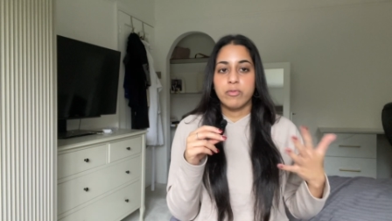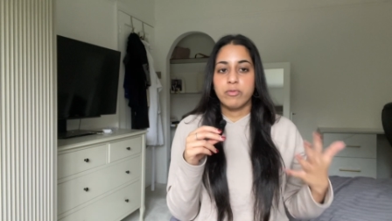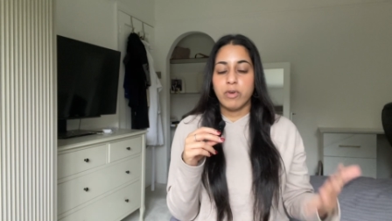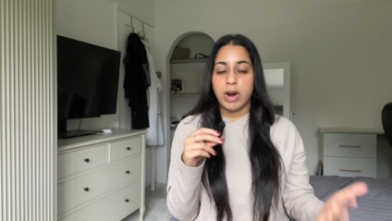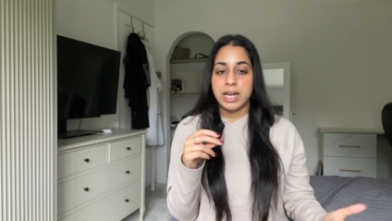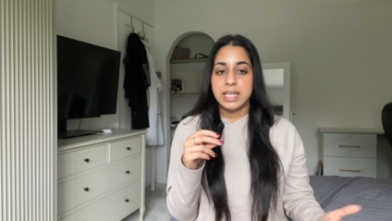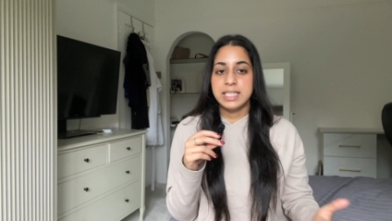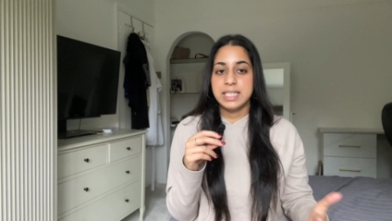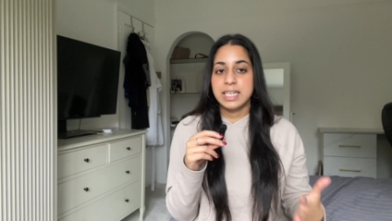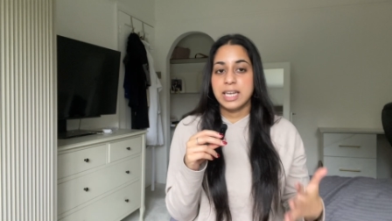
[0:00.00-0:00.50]

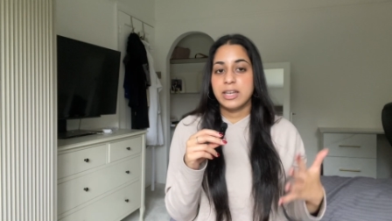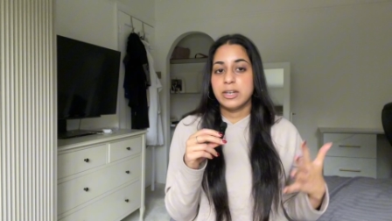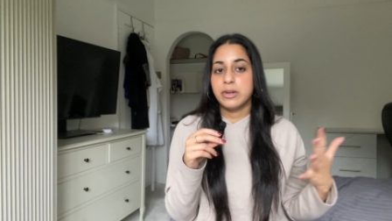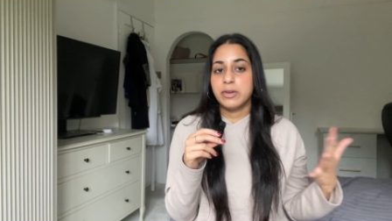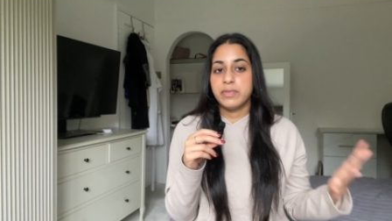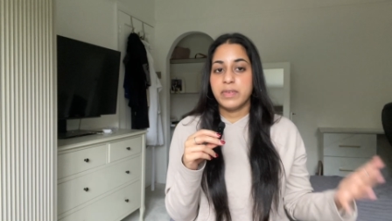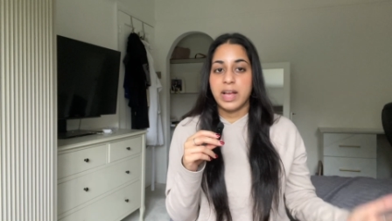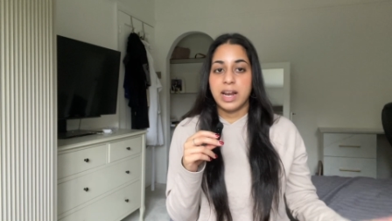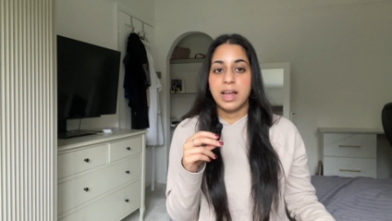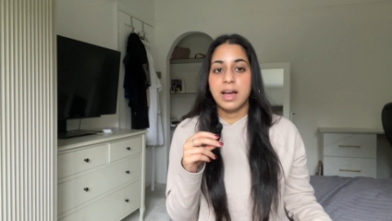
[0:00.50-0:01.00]
writing a
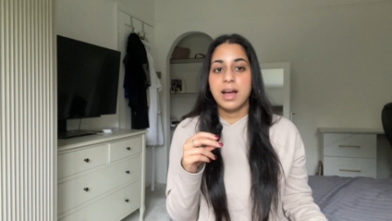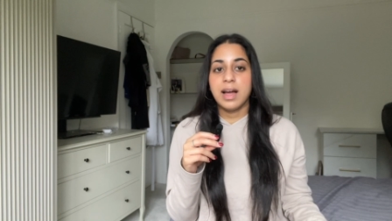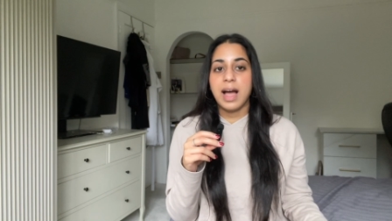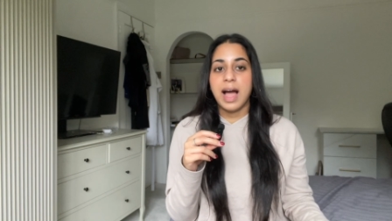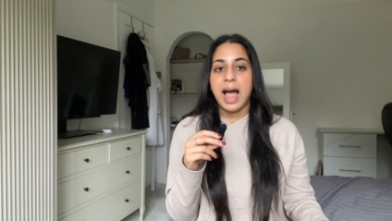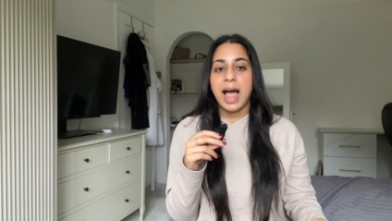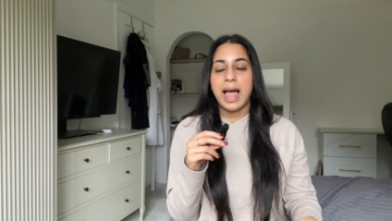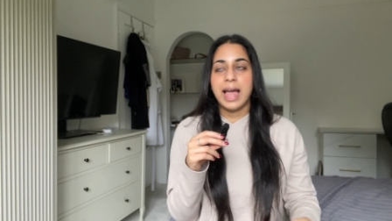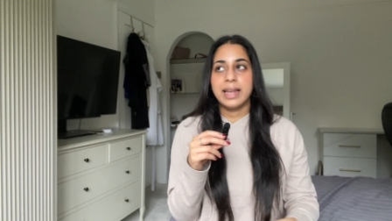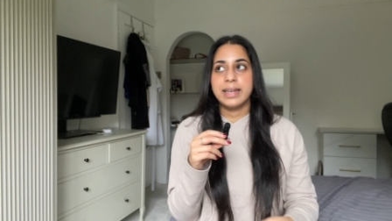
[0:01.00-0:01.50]
novella,
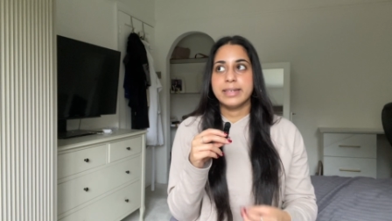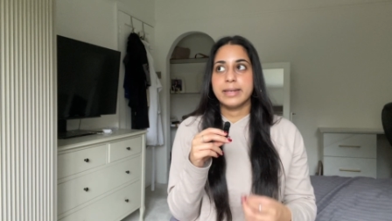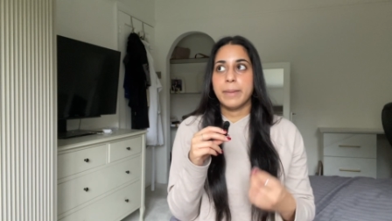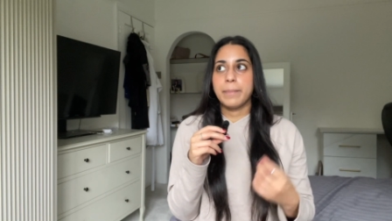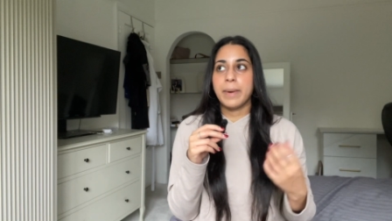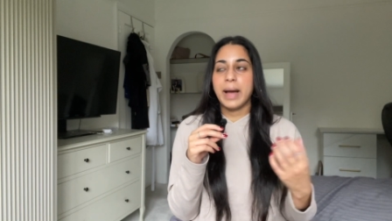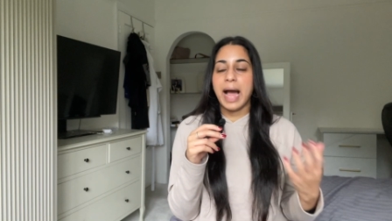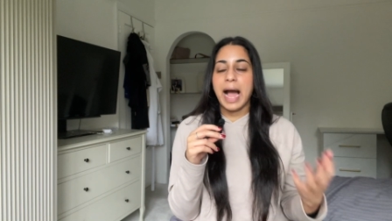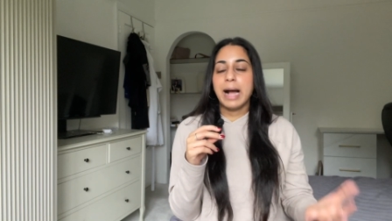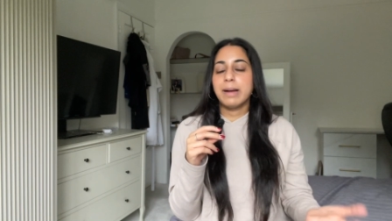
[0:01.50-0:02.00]
and
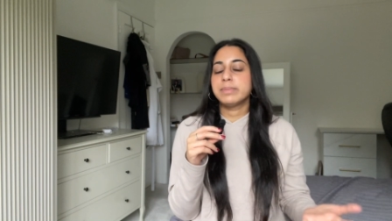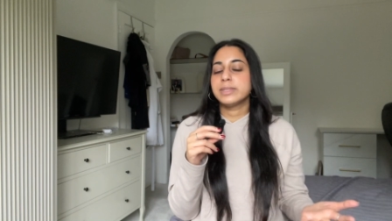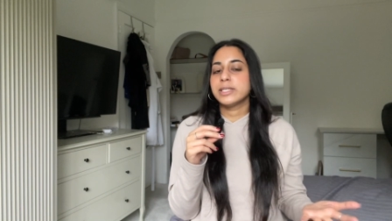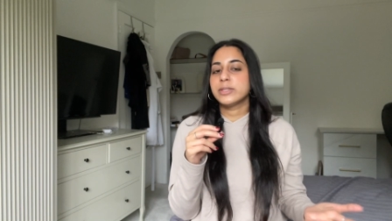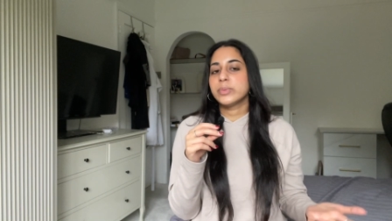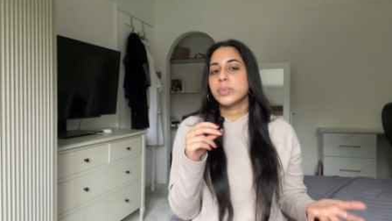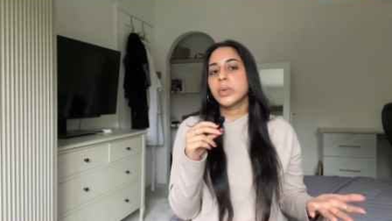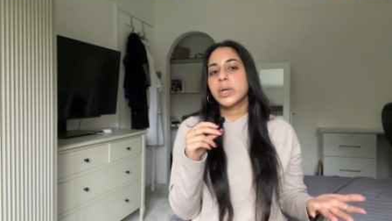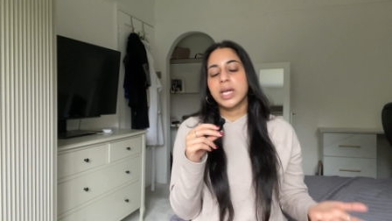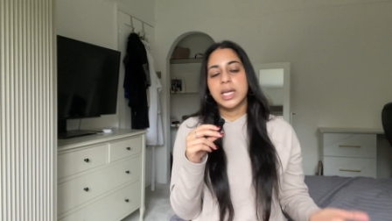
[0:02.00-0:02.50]
perhaps
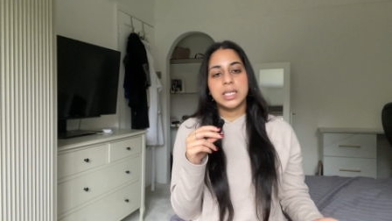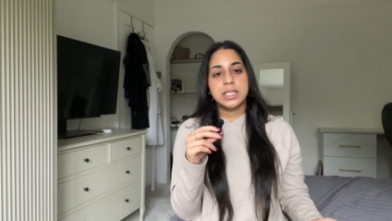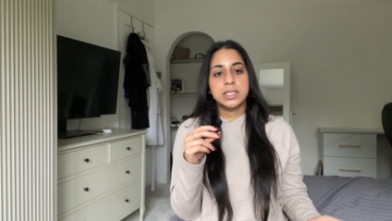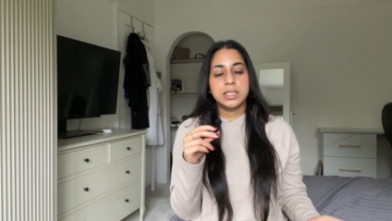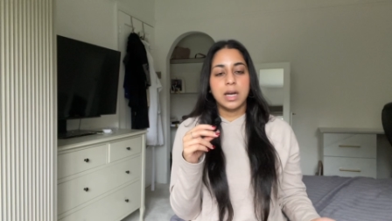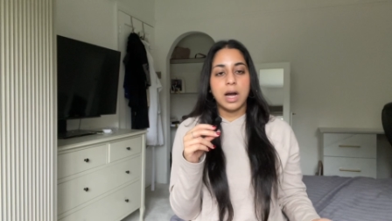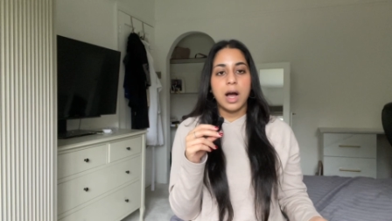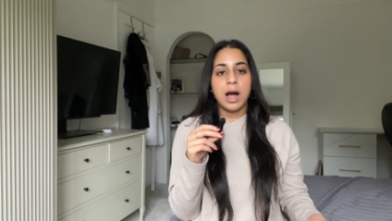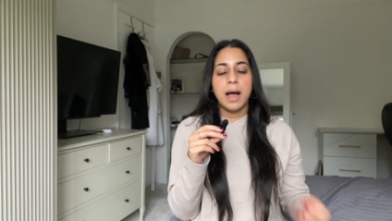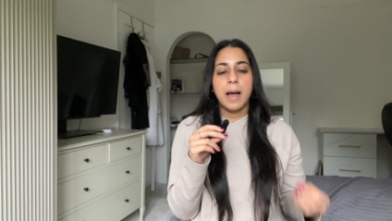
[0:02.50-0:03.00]
this will
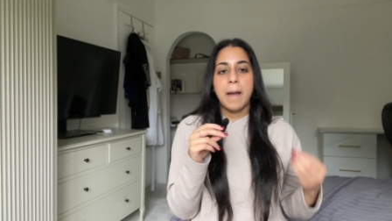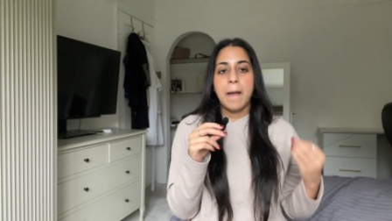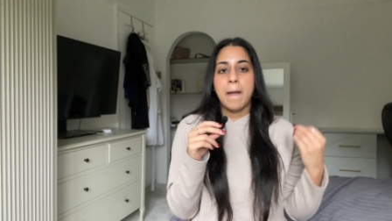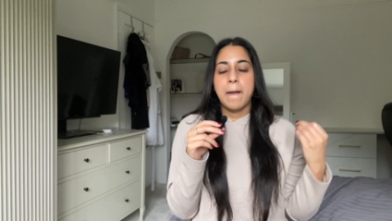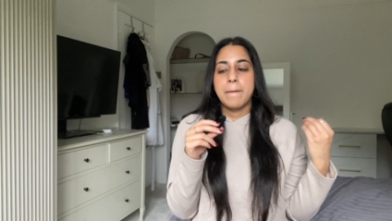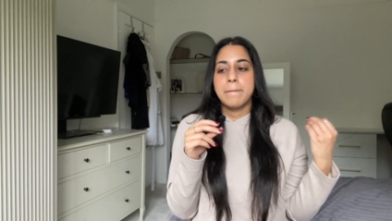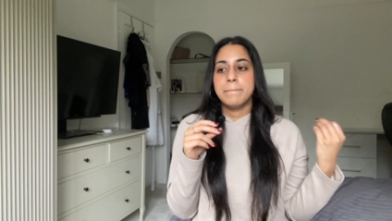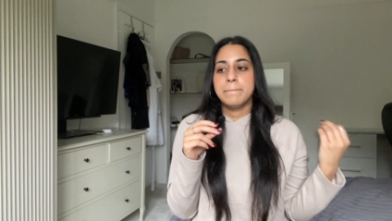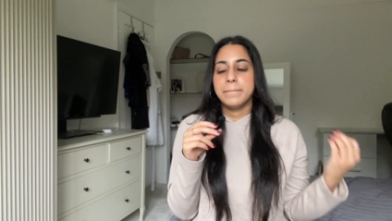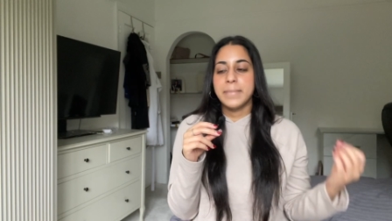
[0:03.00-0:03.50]
kickstart
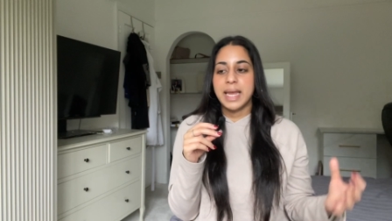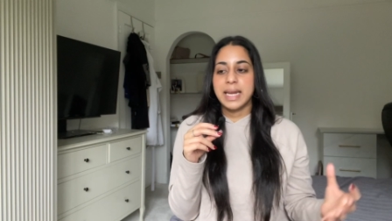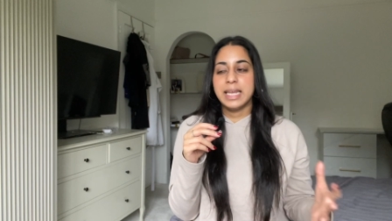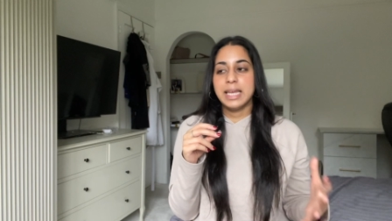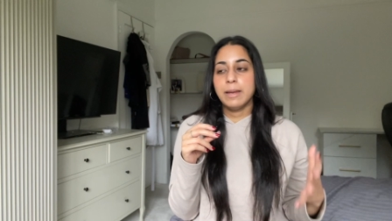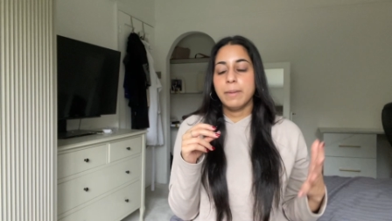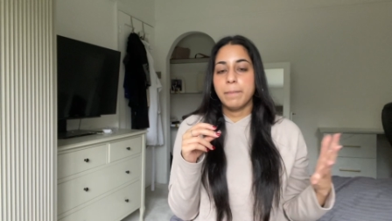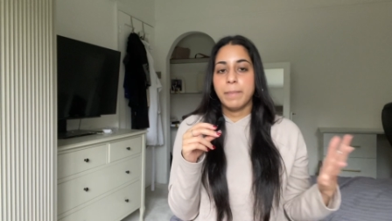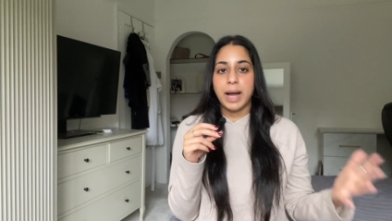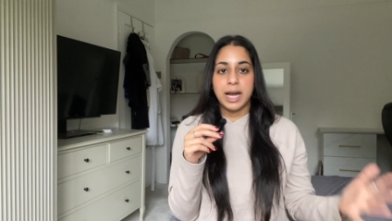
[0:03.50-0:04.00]

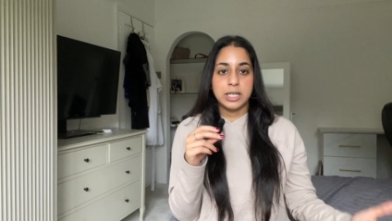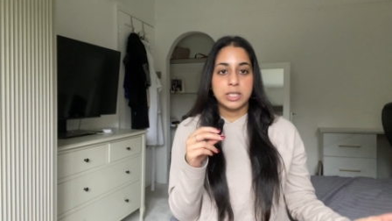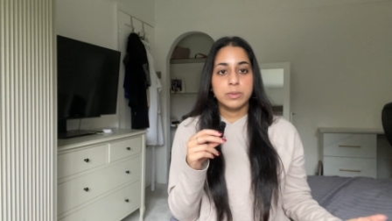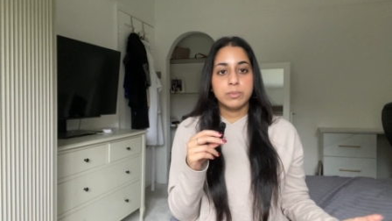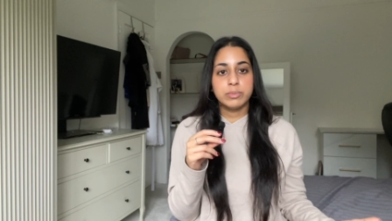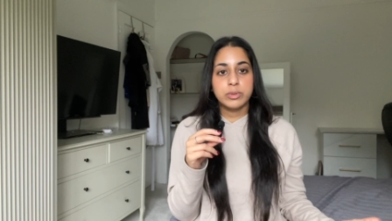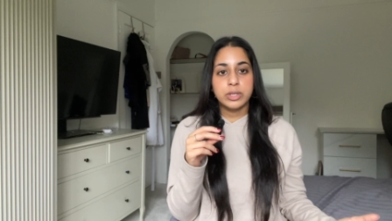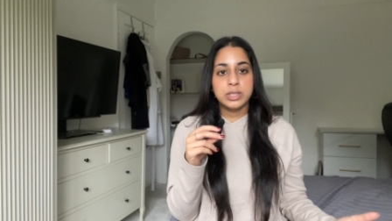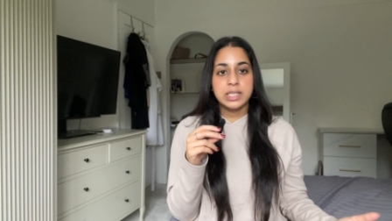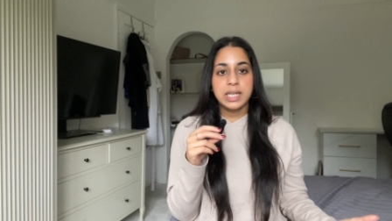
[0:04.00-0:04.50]
many
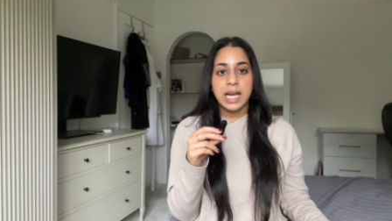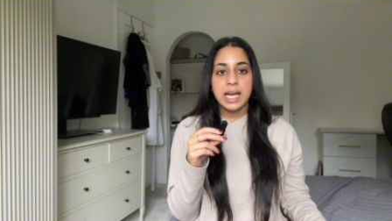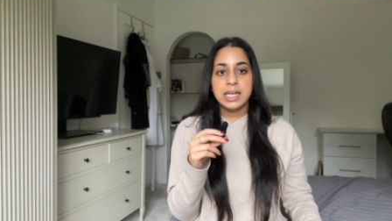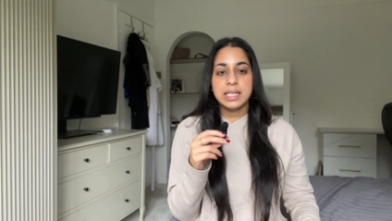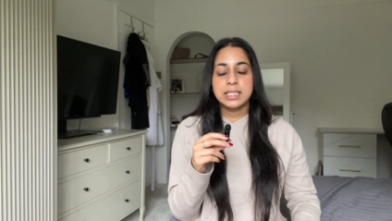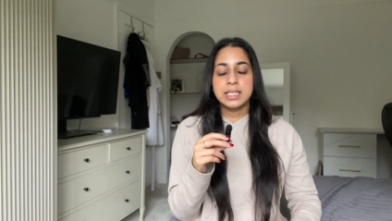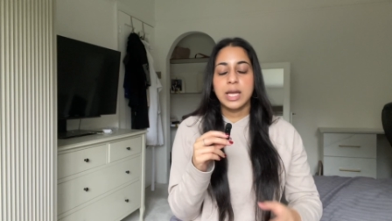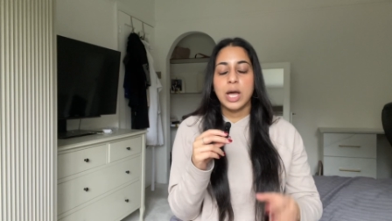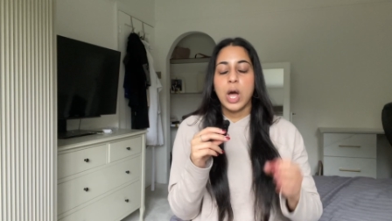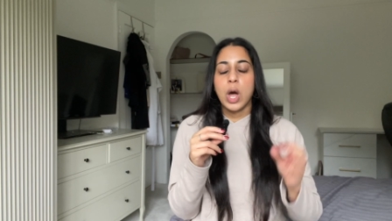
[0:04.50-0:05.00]
passion
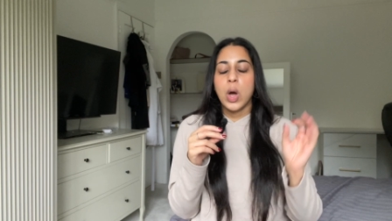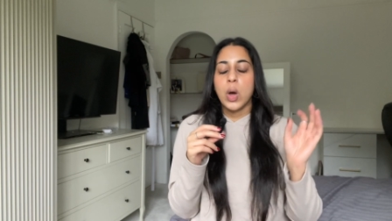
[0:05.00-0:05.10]
projects.